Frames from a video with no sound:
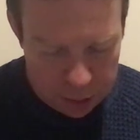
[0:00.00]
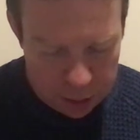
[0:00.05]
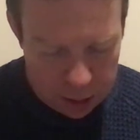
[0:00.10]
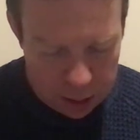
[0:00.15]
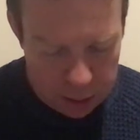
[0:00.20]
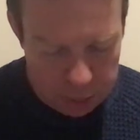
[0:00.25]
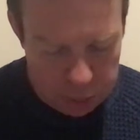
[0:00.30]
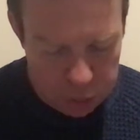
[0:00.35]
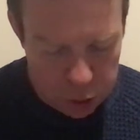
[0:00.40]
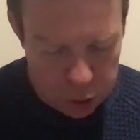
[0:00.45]

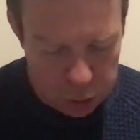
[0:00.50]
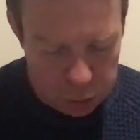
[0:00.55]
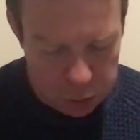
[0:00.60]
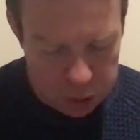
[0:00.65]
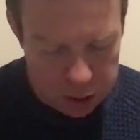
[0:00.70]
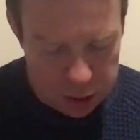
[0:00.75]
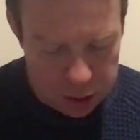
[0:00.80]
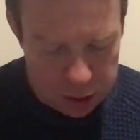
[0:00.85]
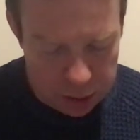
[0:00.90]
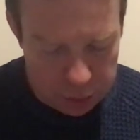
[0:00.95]
um,
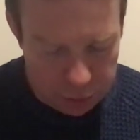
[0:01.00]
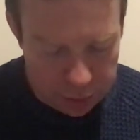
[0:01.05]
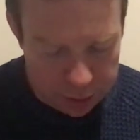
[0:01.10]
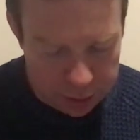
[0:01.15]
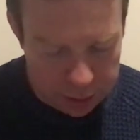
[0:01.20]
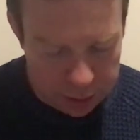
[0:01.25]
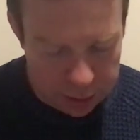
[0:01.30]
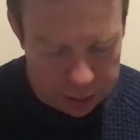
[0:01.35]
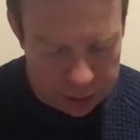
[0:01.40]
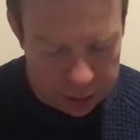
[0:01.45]

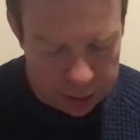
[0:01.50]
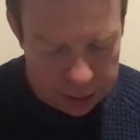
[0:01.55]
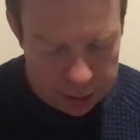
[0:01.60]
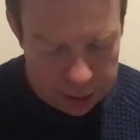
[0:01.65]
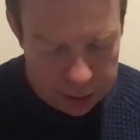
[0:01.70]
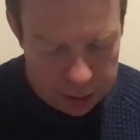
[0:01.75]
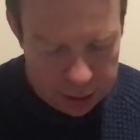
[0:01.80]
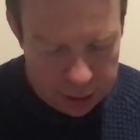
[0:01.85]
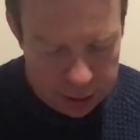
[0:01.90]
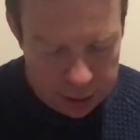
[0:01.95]
specifically
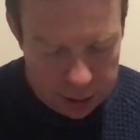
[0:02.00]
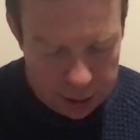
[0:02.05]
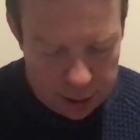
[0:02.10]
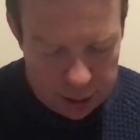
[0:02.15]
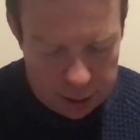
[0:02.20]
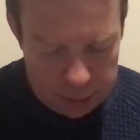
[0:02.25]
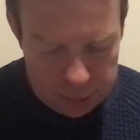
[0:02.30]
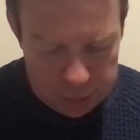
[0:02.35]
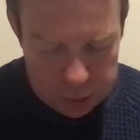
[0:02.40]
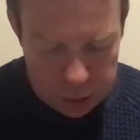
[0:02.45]

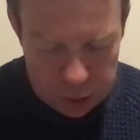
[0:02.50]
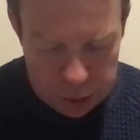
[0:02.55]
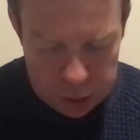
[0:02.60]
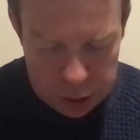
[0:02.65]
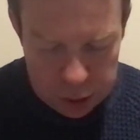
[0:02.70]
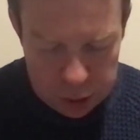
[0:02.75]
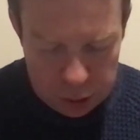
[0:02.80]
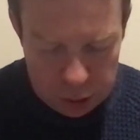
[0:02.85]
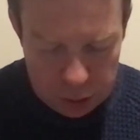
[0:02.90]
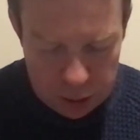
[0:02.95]
um, to
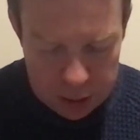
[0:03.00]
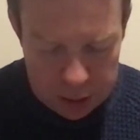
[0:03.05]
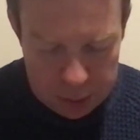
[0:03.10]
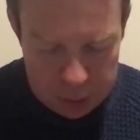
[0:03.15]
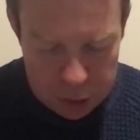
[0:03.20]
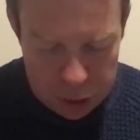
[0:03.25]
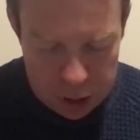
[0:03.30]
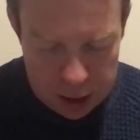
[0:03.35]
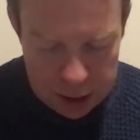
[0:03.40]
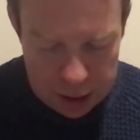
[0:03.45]
describe
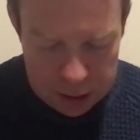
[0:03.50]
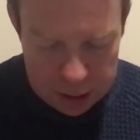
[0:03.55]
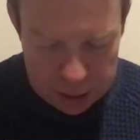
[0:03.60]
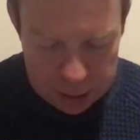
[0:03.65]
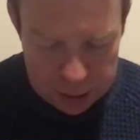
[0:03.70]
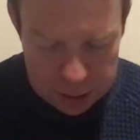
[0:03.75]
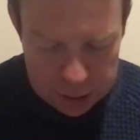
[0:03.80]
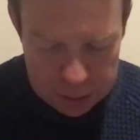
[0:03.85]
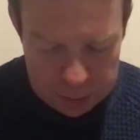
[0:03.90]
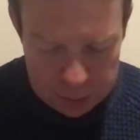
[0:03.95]

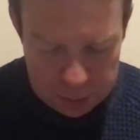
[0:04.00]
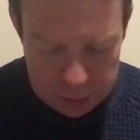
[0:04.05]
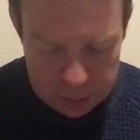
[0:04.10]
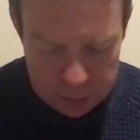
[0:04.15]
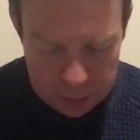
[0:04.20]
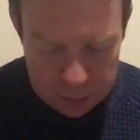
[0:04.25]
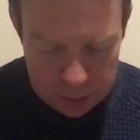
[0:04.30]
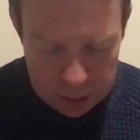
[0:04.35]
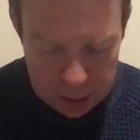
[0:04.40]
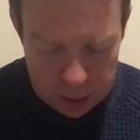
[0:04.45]
Jesus.
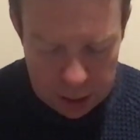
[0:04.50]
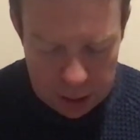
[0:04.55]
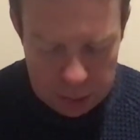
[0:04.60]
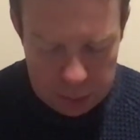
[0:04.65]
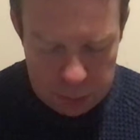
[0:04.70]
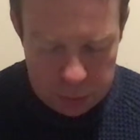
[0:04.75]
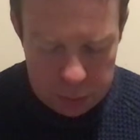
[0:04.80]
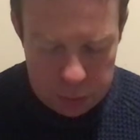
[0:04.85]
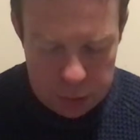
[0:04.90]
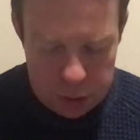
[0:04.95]

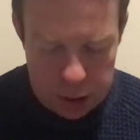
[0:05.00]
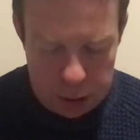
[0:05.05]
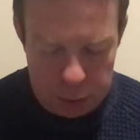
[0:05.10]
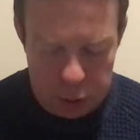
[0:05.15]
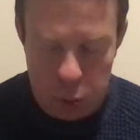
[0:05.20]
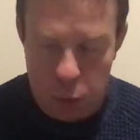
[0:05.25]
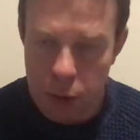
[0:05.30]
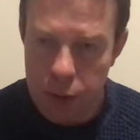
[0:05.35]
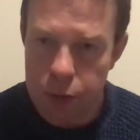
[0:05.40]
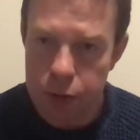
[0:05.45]
Um,
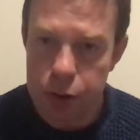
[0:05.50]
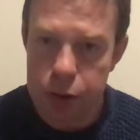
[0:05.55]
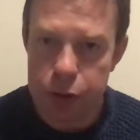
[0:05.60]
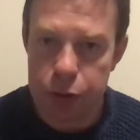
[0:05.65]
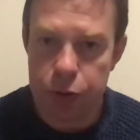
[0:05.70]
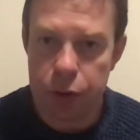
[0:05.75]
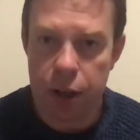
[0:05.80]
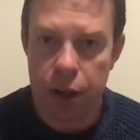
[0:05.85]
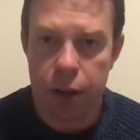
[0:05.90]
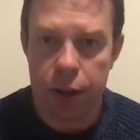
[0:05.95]
chapter 1, verse
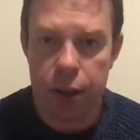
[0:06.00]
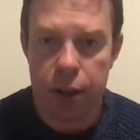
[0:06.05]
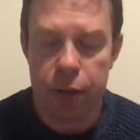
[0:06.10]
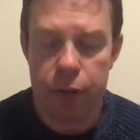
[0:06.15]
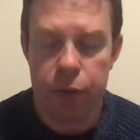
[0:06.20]
5.